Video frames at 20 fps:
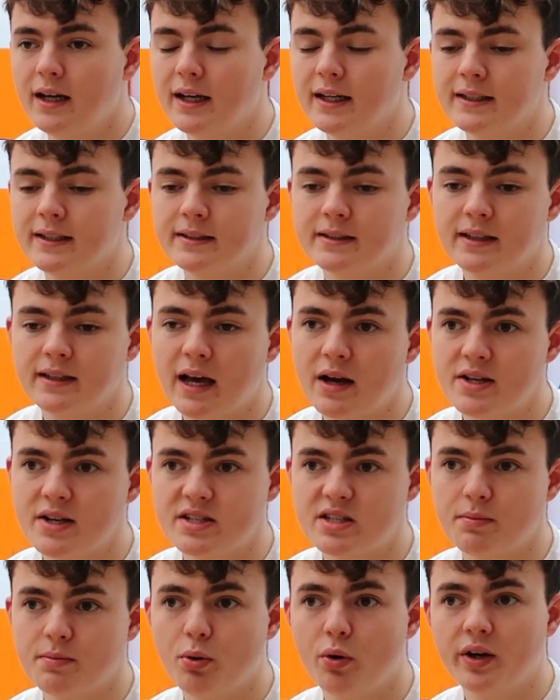And that
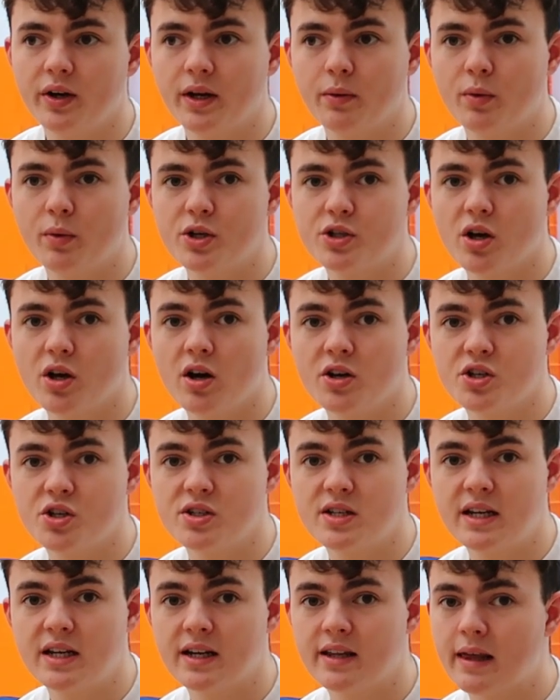is the point in which
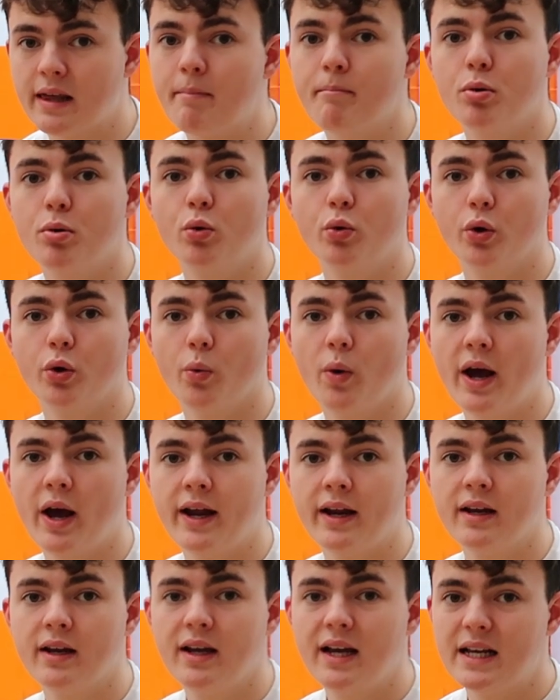Argentina then pulled
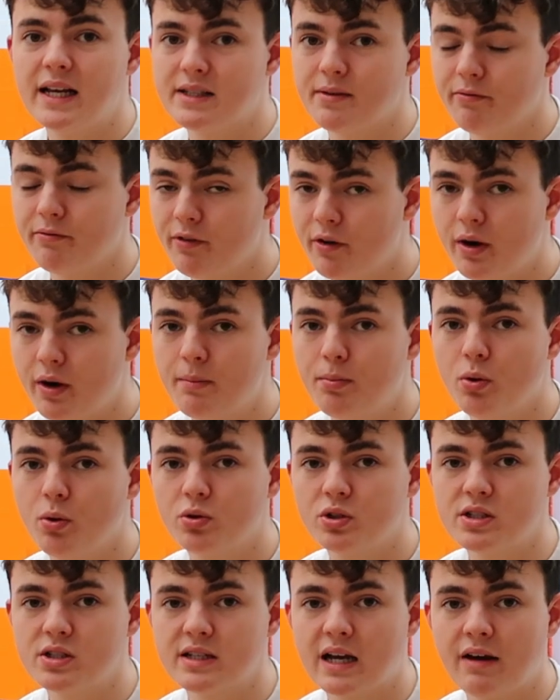away. It's very
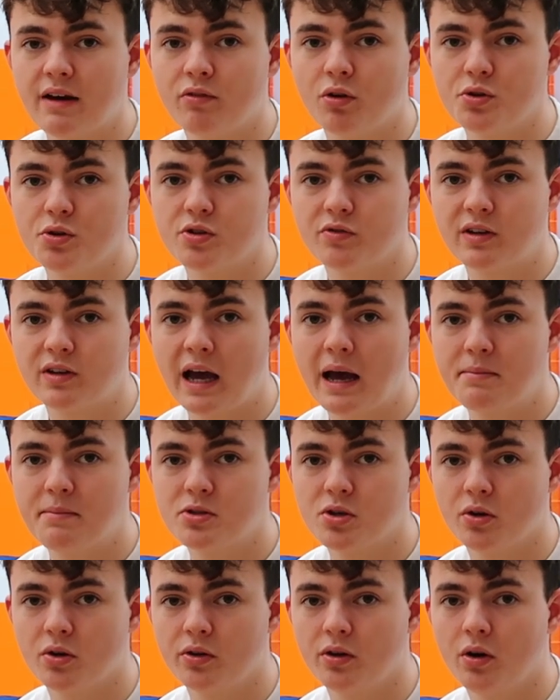important to have lots of
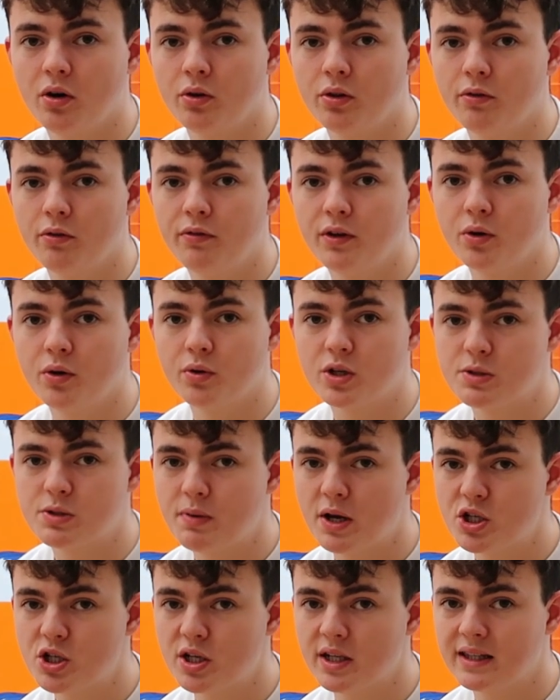caps on the field,
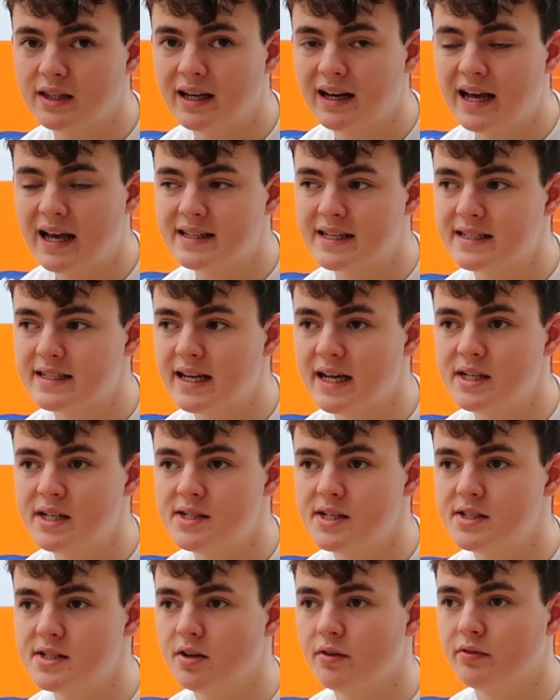especially in the latter
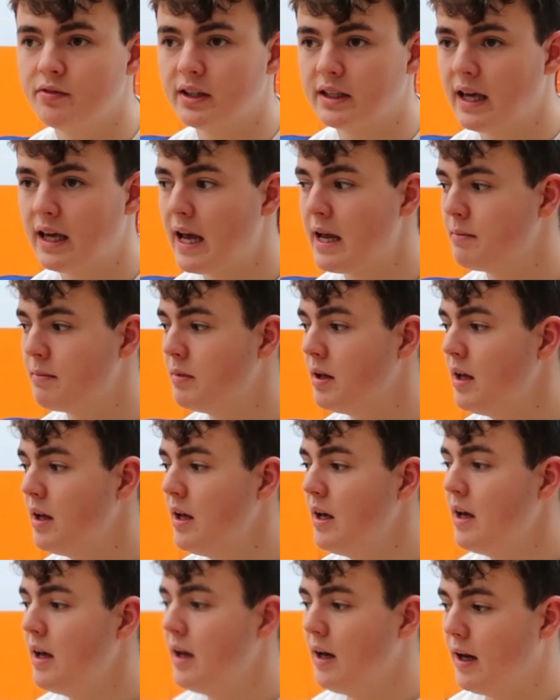stages of the game.
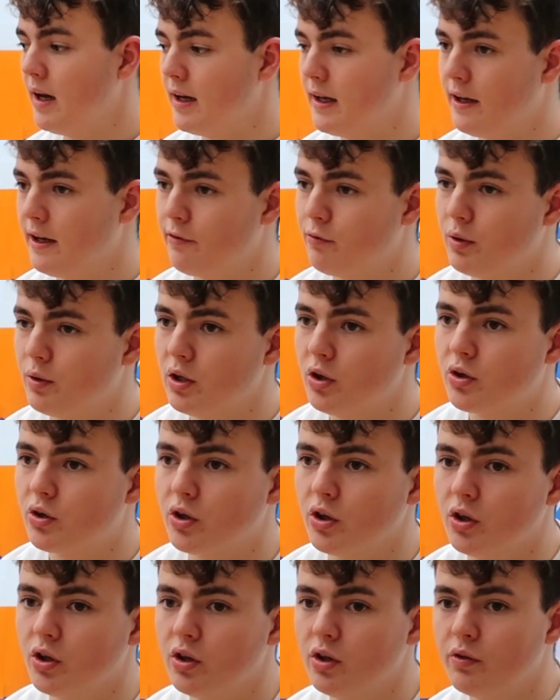If we
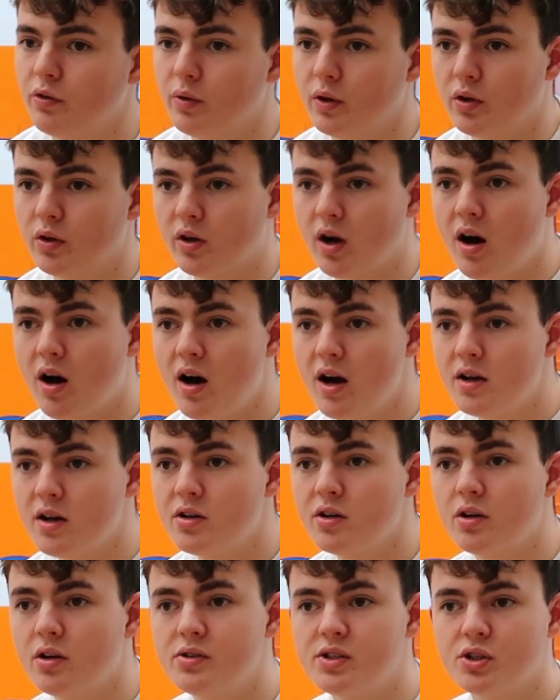look at
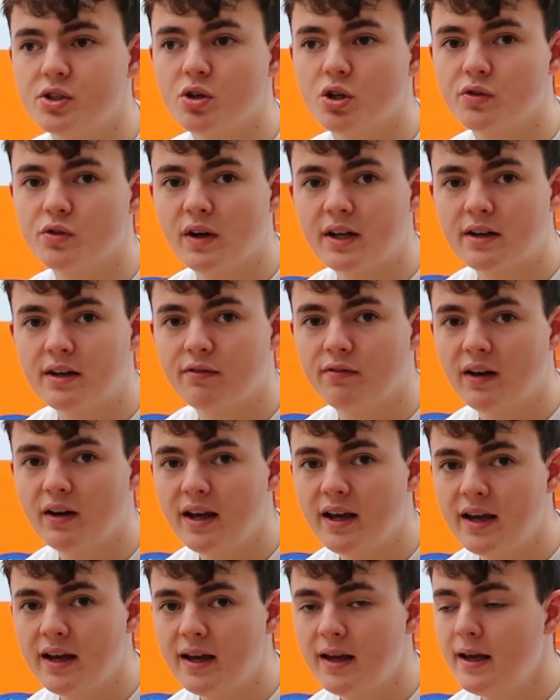Ireland losing Josh van der
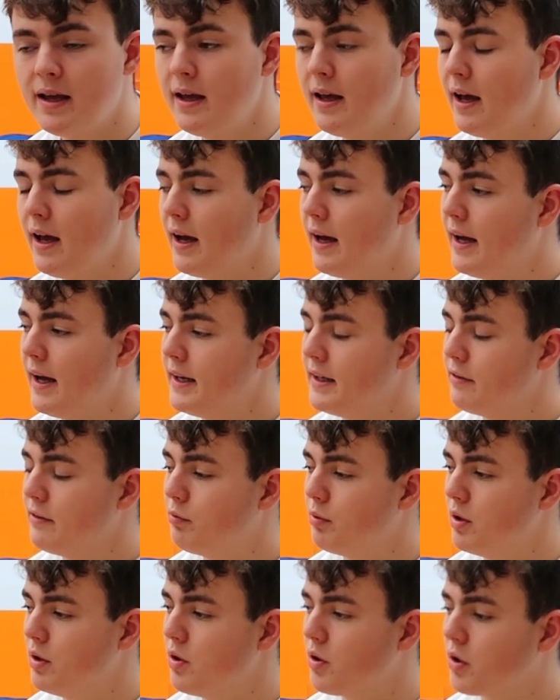Fleer, and
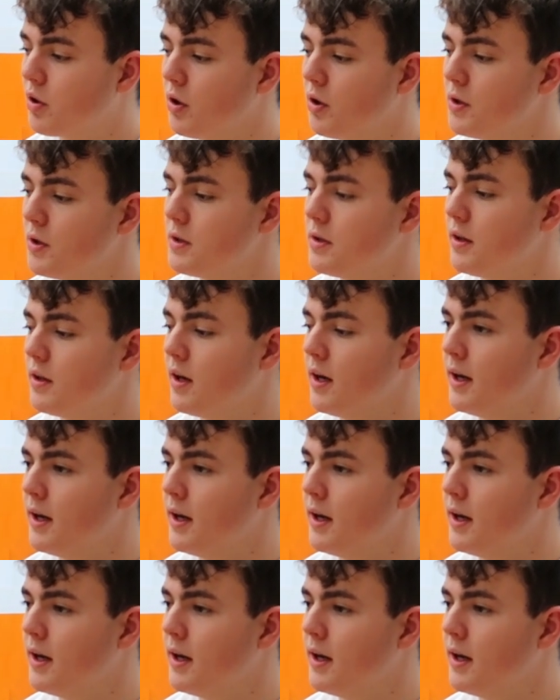if we look at